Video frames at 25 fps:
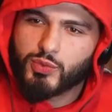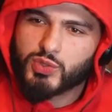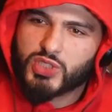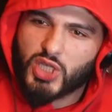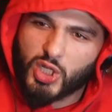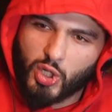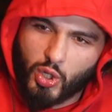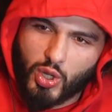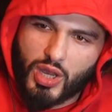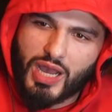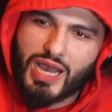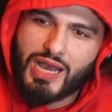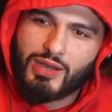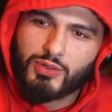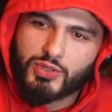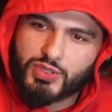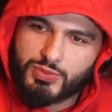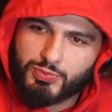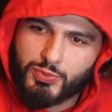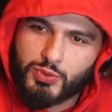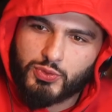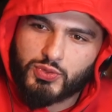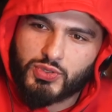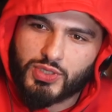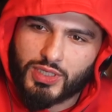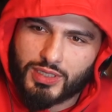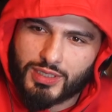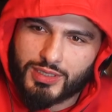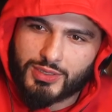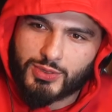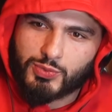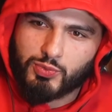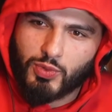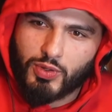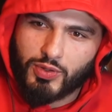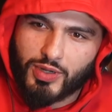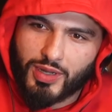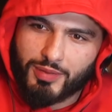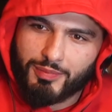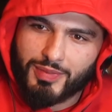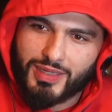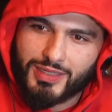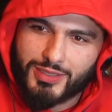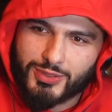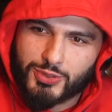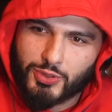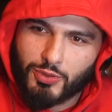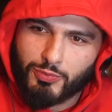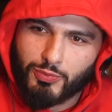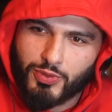lot of house music as well that made
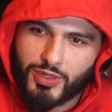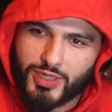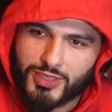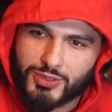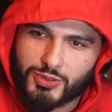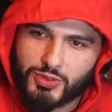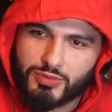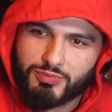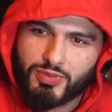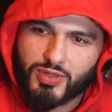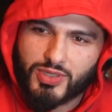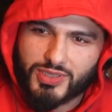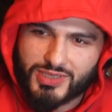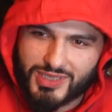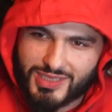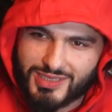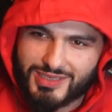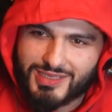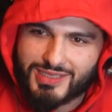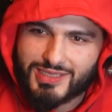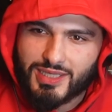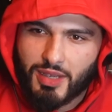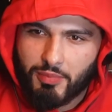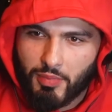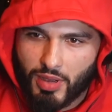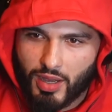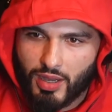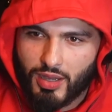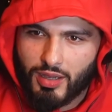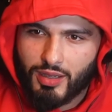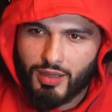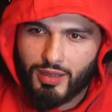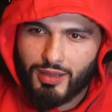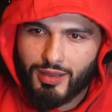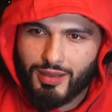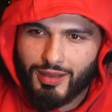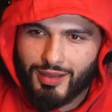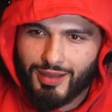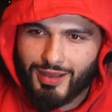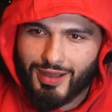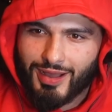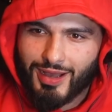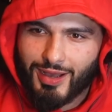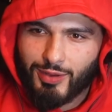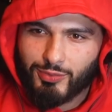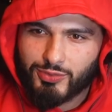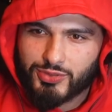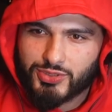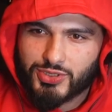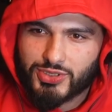the top 100 because in summer
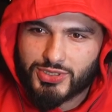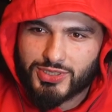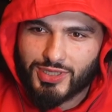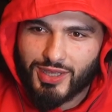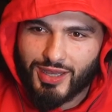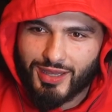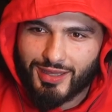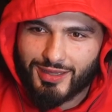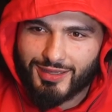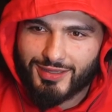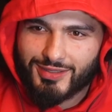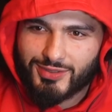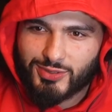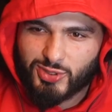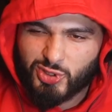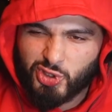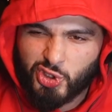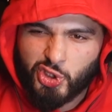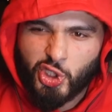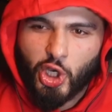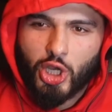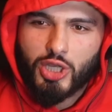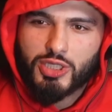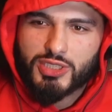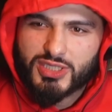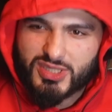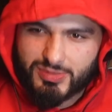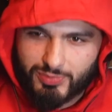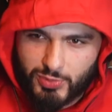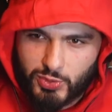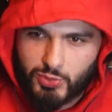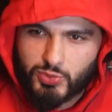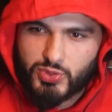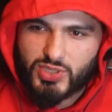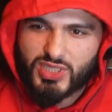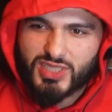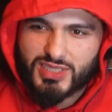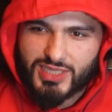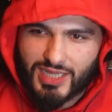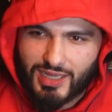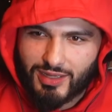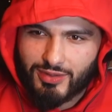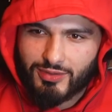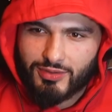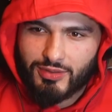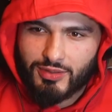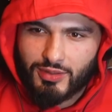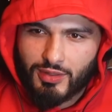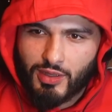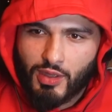I was just like dance music out.